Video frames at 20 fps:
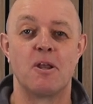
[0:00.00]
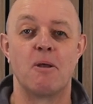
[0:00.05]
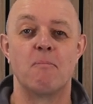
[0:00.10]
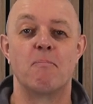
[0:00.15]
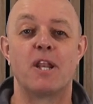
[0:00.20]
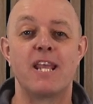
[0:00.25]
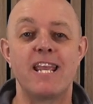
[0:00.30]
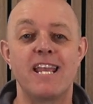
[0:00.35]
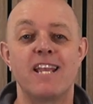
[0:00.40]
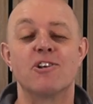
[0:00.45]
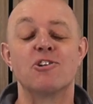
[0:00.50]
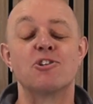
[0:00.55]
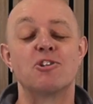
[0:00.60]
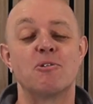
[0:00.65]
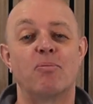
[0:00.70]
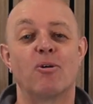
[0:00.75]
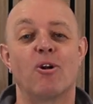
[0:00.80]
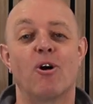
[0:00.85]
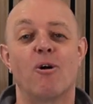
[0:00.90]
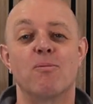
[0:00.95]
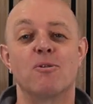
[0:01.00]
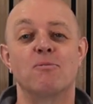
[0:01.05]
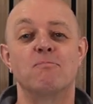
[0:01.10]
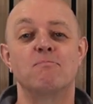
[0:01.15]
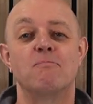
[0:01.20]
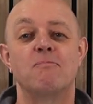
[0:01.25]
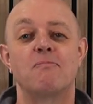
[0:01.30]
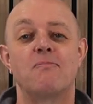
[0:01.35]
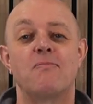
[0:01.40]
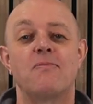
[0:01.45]
But here's the
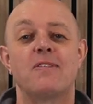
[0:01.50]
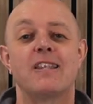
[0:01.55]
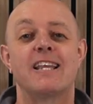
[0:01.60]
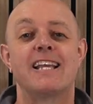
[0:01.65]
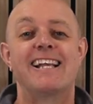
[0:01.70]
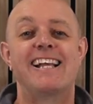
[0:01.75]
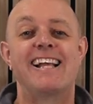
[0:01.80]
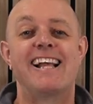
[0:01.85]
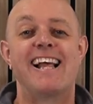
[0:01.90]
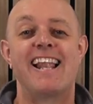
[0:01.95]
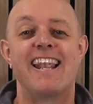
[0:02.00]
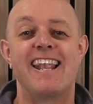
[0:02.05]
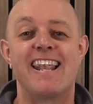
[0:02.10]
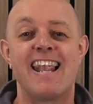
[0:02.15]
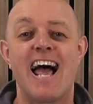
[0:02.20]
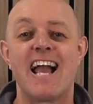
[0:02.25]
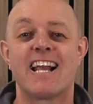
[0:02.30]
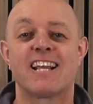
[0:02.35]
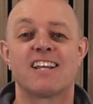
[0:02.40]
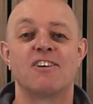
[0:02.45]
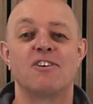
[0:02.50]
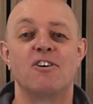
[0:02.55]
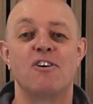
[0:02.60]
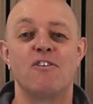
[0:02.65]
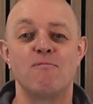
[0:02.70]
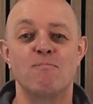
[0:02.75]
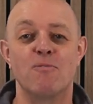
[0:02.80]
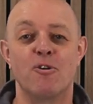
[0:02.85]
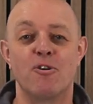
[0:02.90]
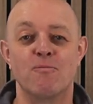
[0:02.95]
problem. Lack
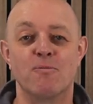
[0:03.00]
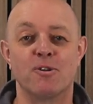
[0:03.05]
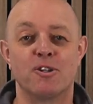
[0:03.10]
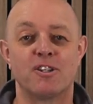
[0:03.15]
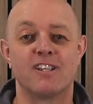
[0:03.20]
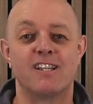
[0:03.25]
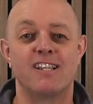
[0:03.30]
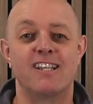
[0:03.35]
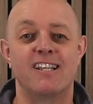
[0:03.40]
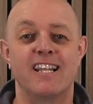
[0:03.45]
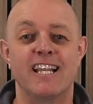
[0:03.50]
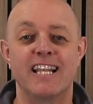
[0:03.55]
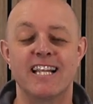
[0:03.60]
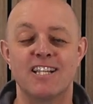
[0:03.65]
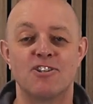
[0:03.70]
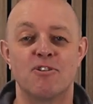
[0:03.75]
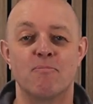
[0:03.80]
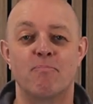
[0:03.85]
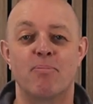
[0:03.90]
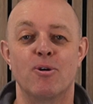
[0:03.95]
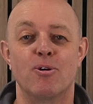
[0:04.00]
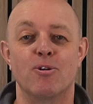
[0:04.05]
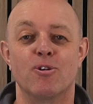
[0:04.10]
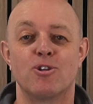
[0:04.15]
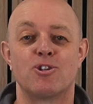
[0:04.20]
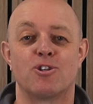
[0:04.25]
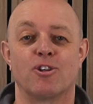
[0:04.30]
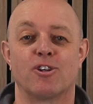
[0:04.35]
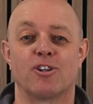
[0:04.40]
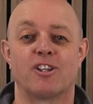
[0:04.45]
of movement leads to poor
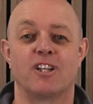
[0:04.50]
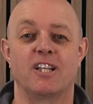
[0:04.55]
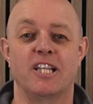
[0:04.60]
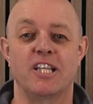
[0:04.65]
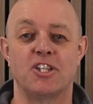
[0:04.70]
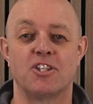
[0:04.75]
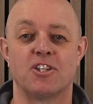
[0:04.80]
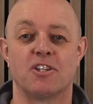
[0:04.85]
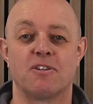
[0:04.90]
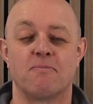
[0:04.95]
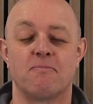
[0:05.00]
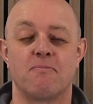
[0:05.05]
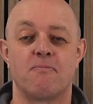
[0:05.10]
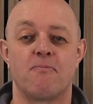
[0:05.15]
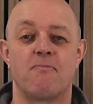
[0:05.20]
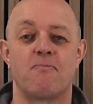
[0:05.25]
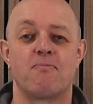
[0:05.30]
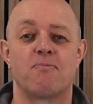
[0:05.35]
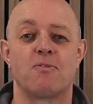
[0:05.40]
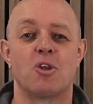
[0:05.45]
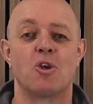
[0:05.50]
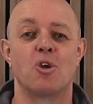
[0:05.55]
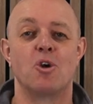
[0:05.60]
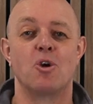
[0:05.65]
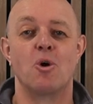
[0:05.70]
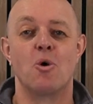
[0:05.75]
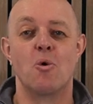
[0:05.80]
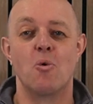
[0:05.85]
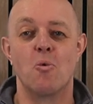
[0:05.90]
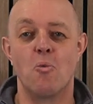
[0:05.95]
circulation.
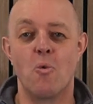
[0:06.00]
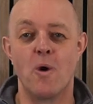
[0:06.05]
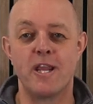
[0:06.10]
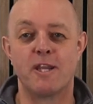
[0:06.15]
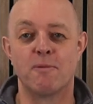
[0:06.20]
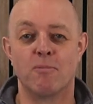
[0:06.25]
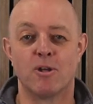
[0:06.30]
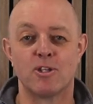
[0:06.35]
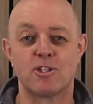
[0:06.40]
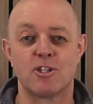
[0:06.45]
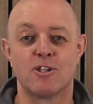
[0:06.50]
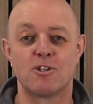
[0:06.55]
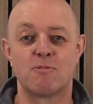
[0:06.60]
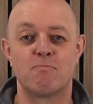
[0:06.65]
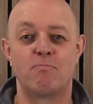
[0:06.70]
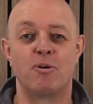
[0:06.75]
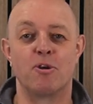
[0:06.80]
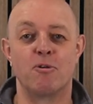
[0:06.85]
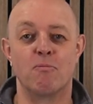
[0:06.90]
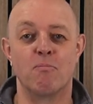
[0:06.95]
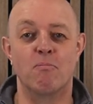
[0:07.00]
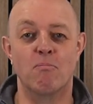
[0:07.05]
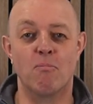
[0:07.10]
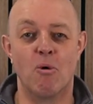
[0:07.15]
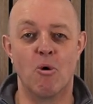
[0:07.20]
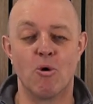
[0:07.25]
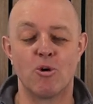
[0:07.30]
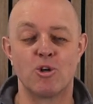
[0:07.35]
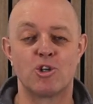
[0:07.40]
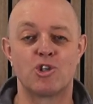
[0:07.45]
Weak muscles put
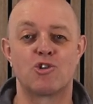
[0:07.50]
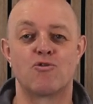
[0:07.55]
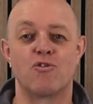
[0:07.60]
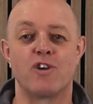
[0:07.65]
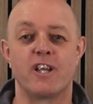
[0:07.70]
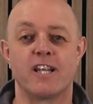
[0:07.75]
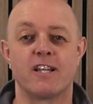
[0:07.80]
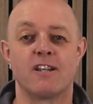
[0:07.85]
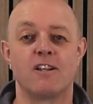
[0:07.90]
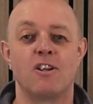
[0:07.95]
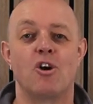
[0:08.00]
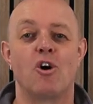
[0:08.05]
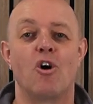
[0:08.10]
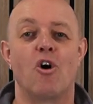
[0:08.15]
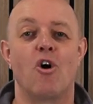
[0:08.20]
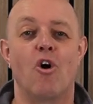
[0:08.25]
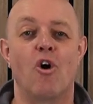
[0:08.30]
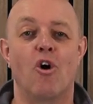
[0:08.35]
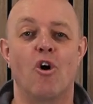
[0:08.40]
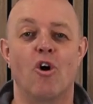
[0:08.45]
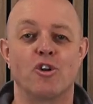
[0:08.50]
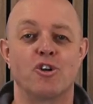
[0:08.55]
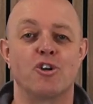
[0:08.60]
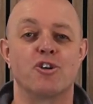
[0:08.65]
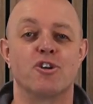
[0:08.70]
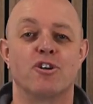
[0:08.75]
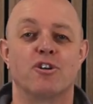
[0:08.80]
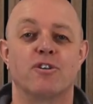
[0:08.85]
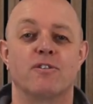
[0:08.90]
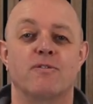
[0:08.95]
more strain on your
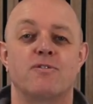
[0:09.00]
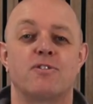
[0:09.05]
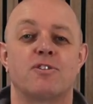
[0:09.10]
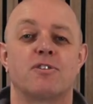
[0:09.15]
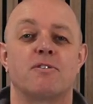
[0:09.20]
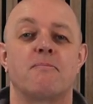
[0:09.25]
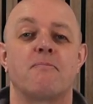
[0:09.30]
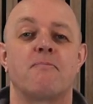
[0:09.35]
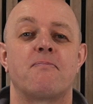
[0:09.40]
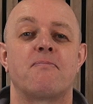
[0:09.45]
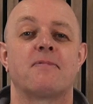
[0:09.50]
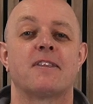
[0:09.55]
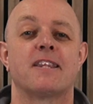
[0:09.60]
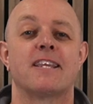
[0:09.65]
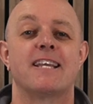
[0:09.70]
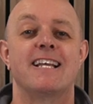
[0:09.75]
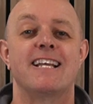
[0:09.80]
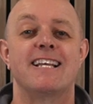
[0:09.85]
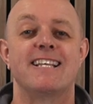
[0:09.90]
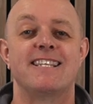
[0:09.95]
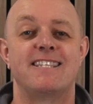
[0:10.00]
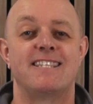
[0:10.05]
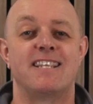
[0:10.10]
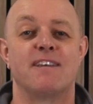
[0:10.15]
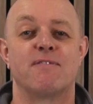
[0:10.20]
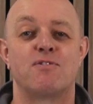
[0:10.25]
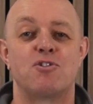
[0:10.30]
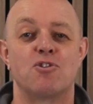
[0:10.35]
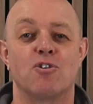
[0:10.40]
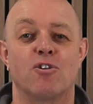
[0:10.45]
nerves.
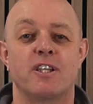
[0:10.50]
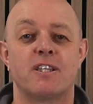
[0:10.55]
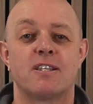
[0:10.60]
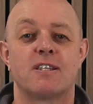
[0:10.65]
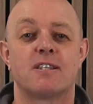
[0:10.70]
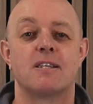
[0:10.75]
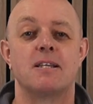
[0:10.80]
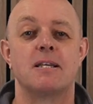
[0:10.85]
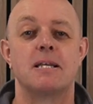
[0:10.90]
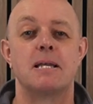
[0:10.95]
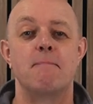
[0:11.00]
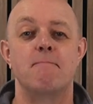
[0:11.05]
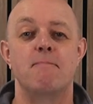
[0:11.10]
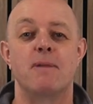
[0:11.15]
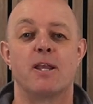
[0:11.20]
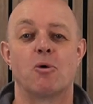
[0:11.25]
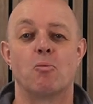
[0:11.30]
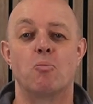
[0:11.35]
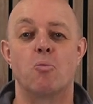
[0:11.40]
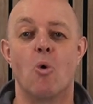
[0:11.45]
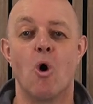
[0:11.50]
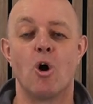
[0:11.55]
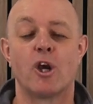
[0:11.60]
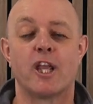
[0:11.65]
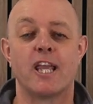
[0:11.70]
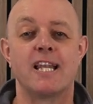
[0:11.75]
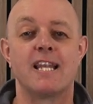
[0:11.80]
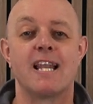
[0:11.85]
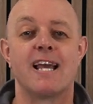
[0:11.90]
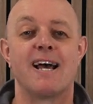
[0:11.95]
Stiff joints make
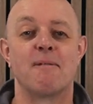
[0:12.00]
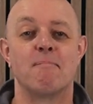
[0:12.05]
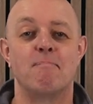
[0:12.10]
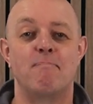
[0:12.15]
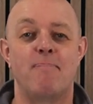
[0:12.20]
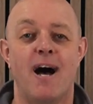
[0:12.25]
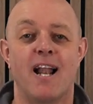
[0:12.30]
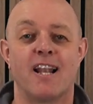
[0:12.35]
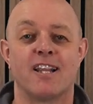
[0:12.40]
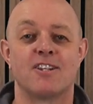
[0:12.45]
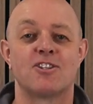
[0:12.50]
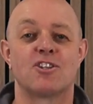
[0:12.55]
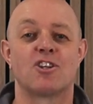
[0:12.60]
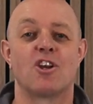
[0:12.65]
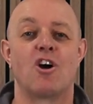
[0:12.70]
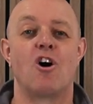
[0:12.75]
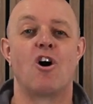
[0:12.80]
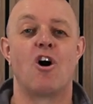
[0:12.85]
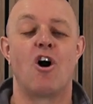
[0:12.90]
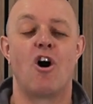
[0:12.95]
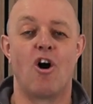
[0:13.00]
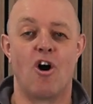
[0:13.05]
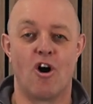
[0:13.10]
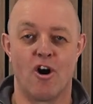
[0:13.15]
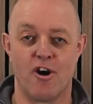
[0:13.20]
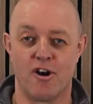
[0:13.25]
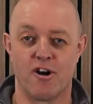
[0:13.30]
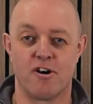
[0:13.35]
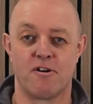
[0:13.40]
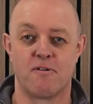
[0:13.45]
walking and balance
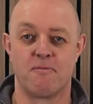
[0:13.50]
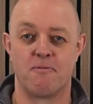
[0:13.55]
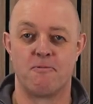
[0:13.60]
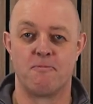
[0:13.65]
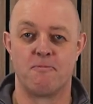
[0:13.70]
harder.